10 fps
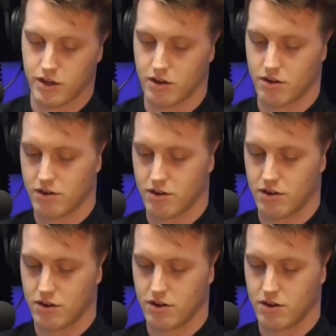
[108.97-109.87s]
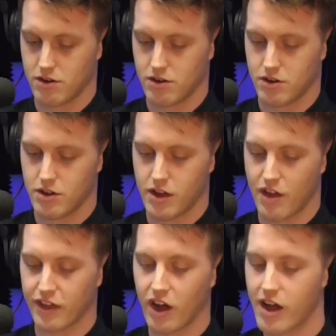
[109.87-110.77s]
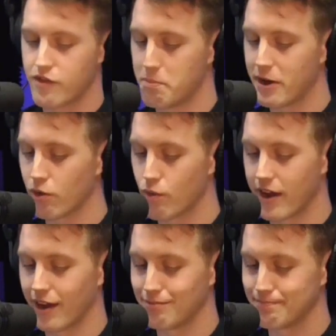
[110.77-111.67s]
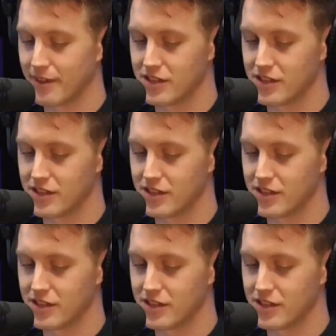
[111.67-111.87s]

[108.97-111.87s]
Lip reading: Hang on. I think I have a bigger ring.